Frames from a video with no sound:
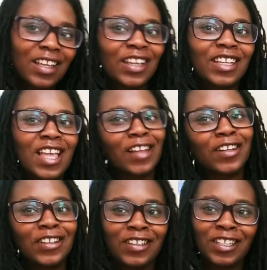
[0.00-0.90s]
Y'all know
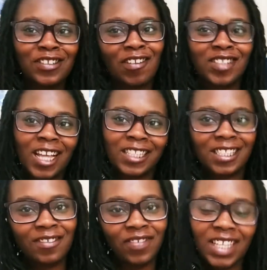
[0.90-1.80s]

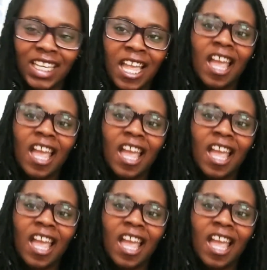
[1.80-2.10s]
UniqueTravels.tv.